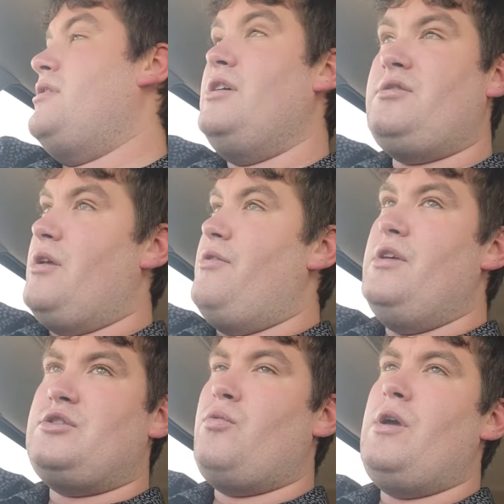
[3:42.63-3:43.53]

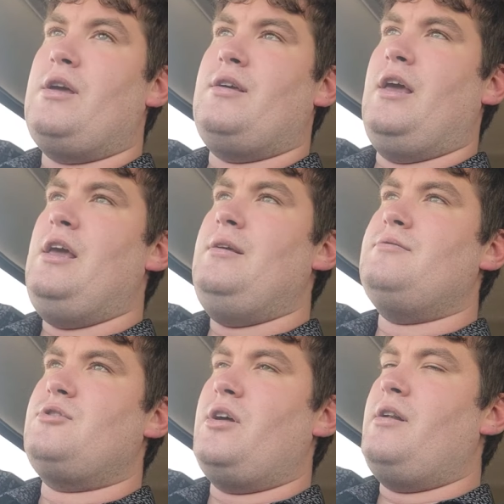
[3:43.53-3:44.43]
this week,
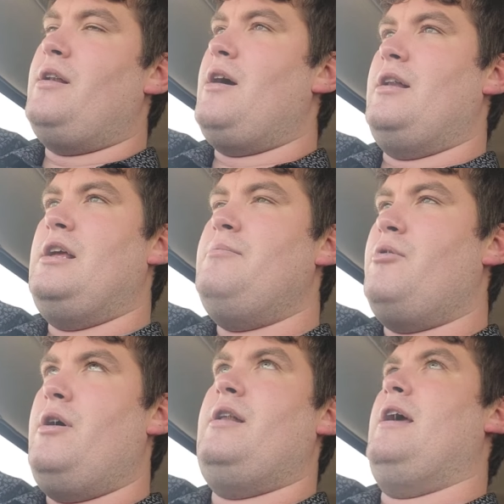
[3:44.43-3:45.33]
Sunday night, he
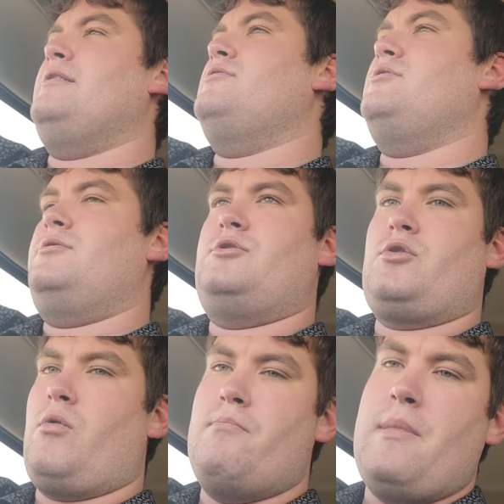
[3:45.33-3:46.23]
played a
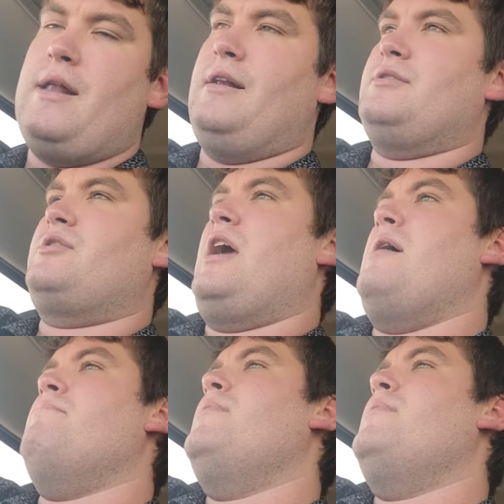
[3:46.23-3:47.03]
tremendous game.